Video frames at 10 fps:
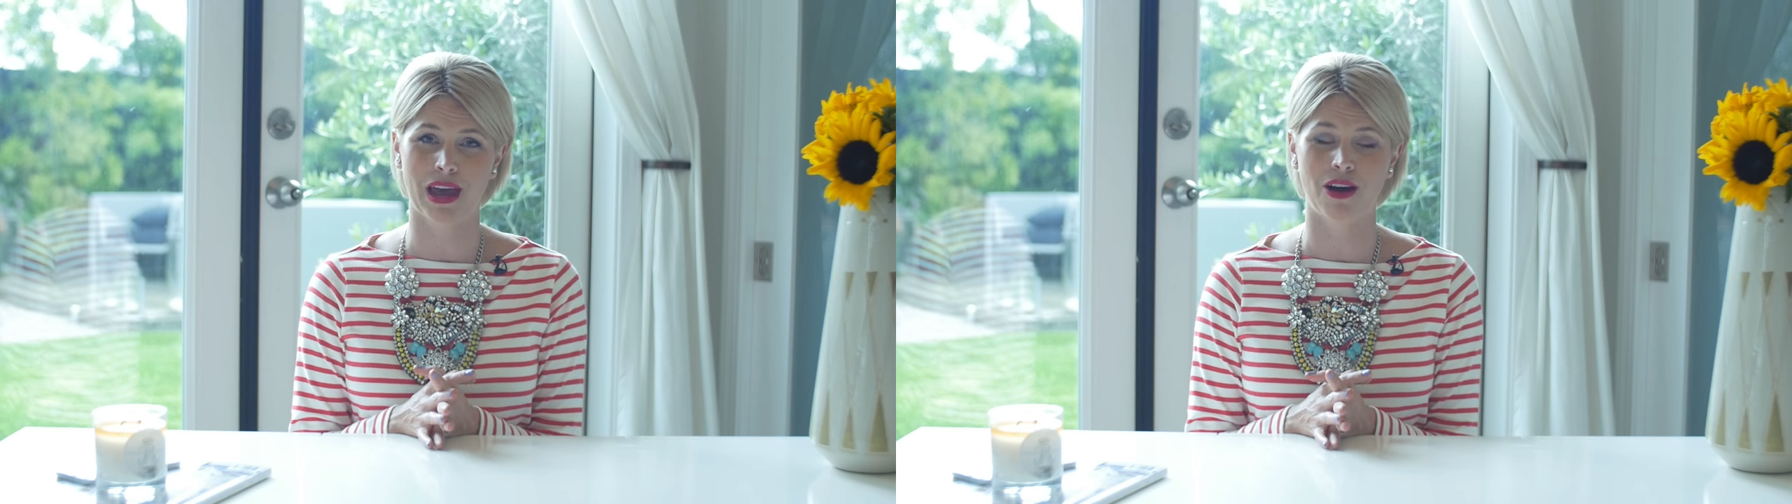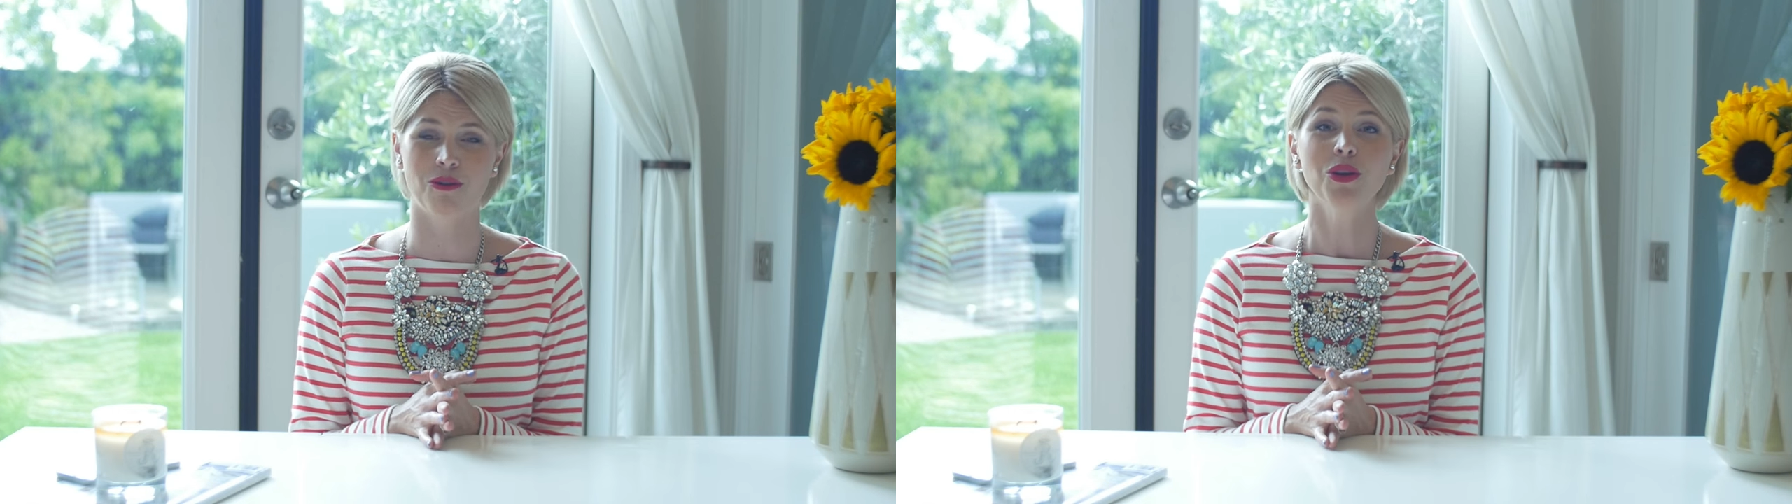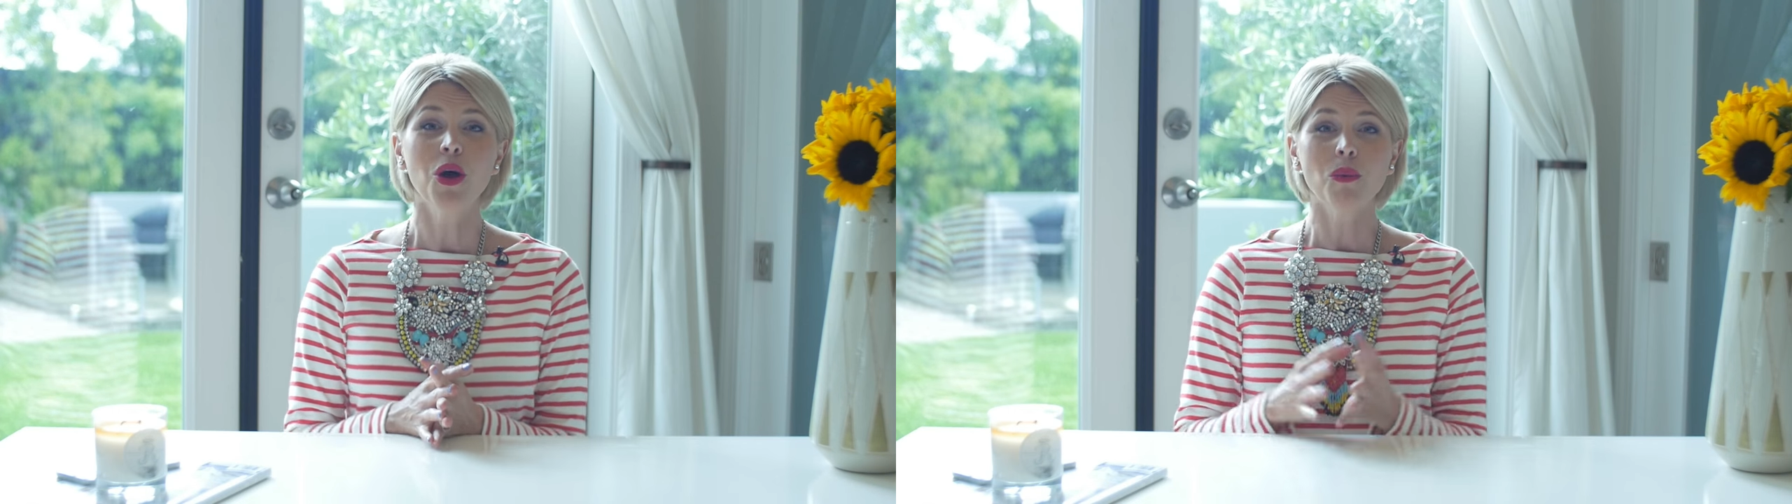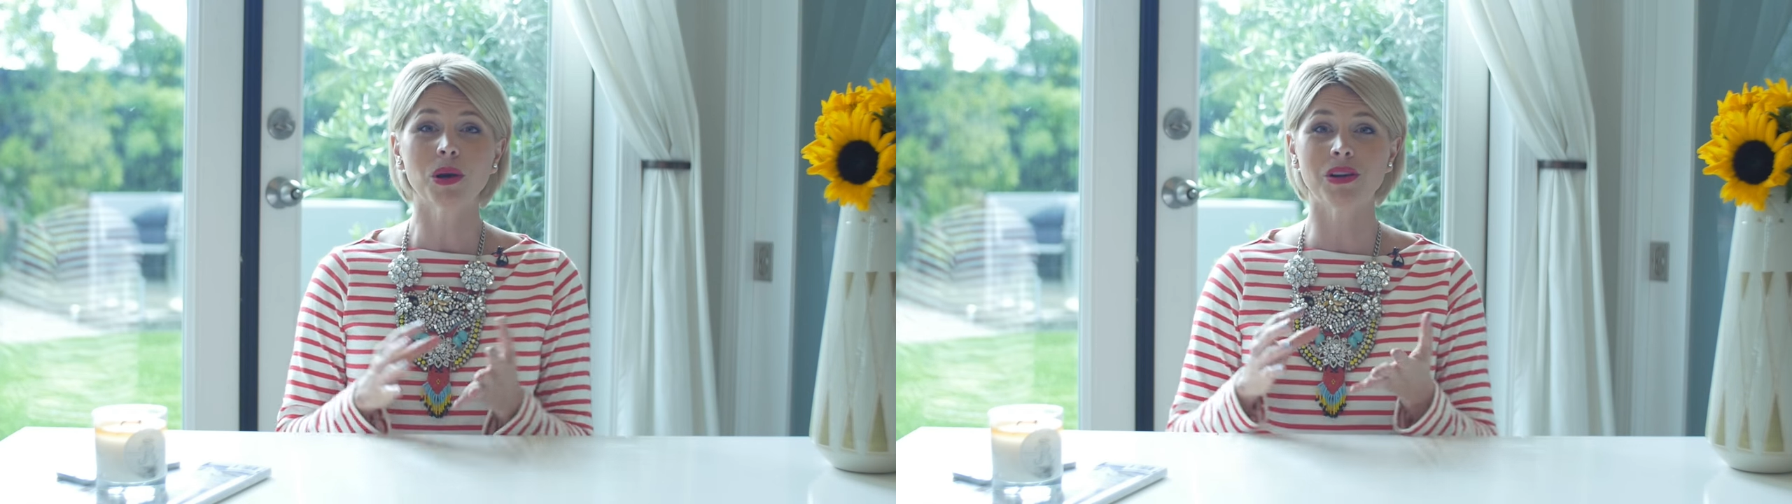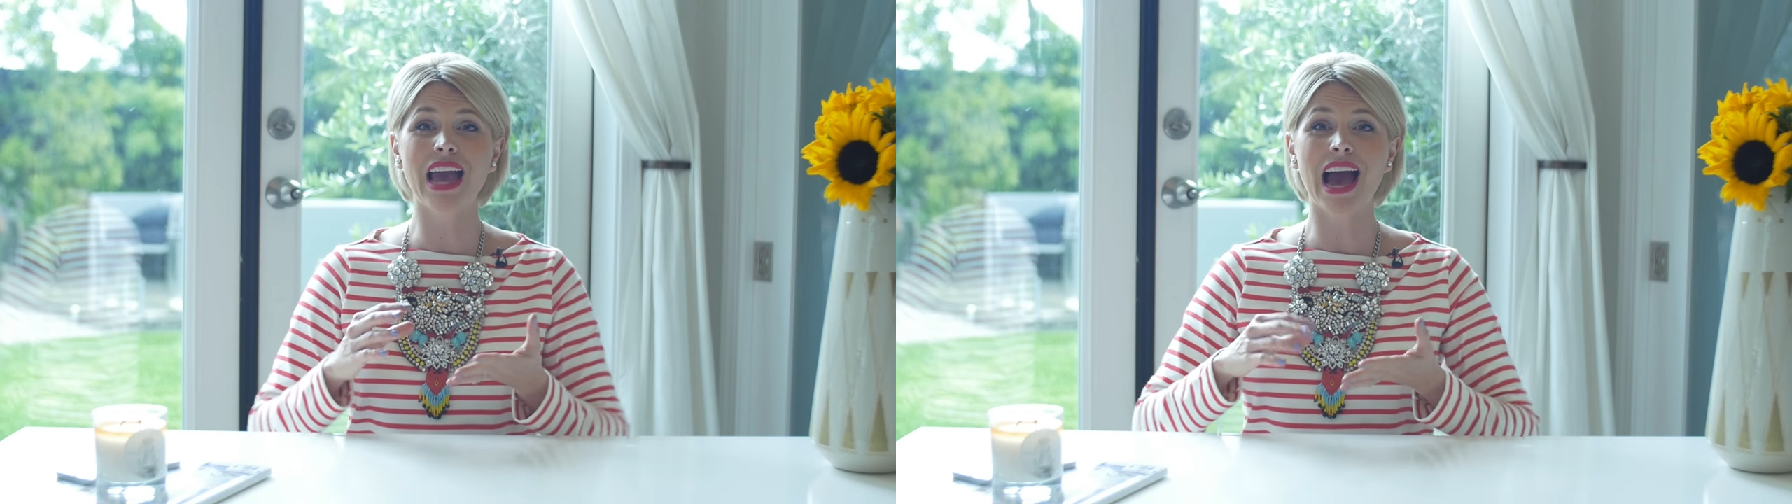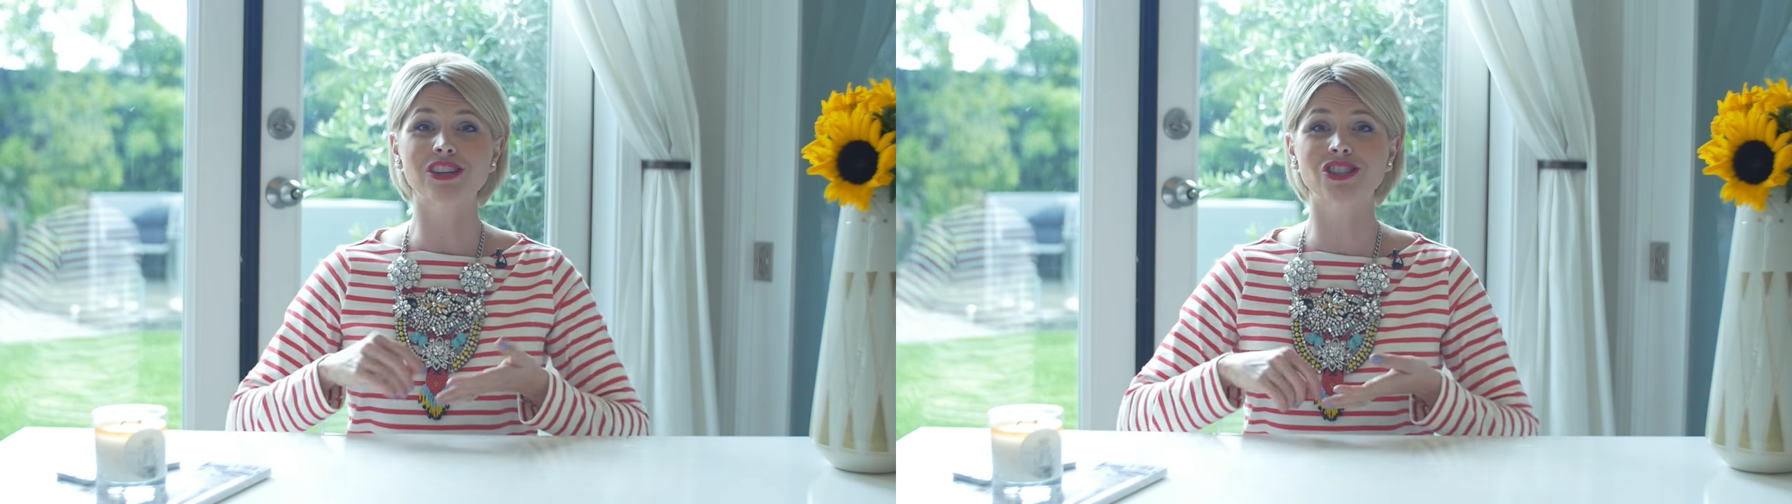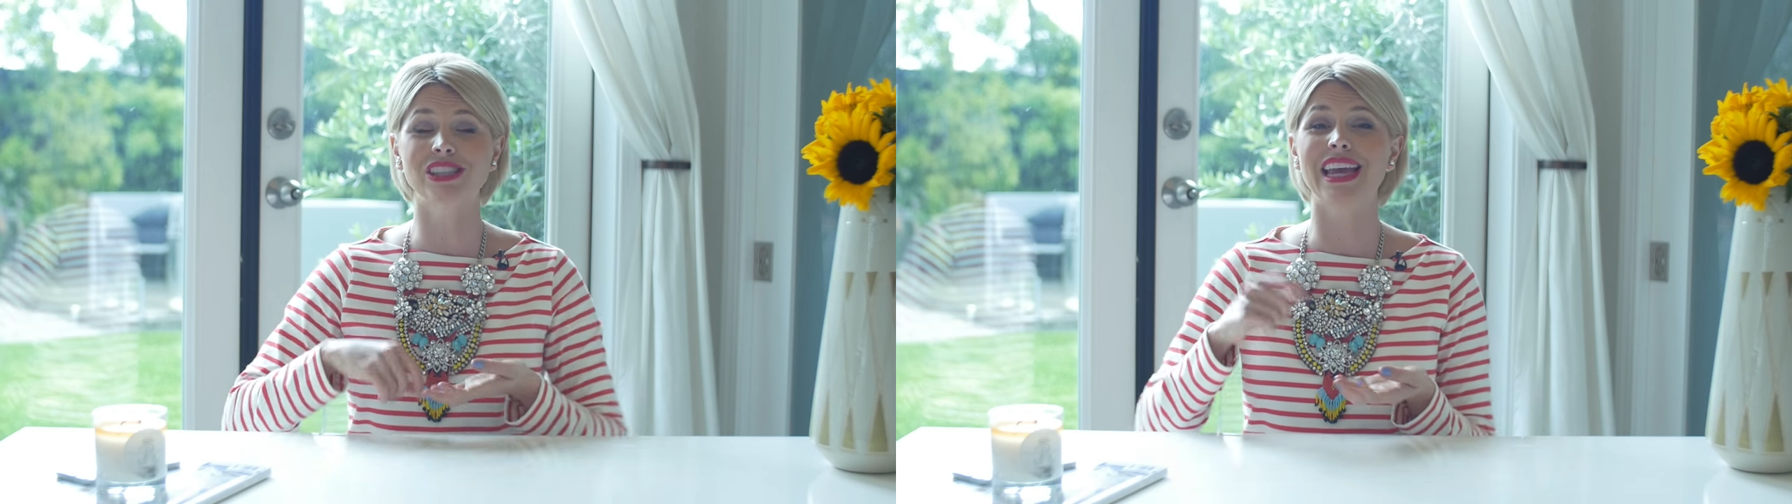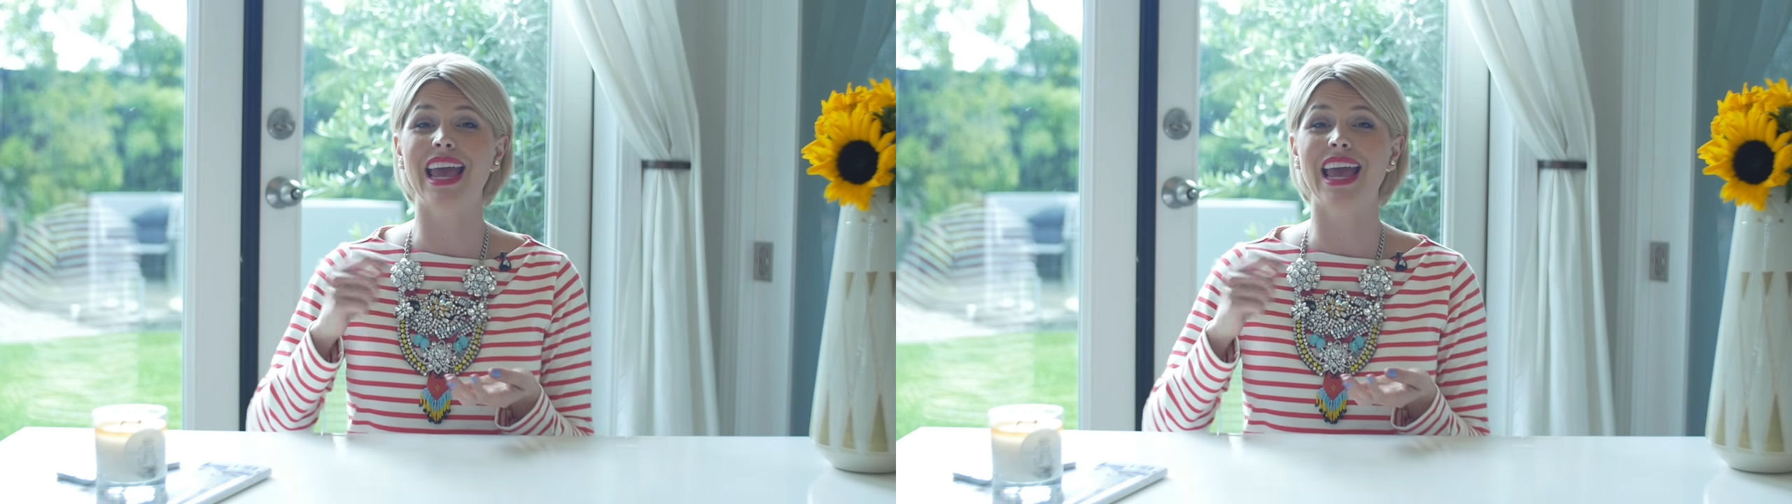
account where he actually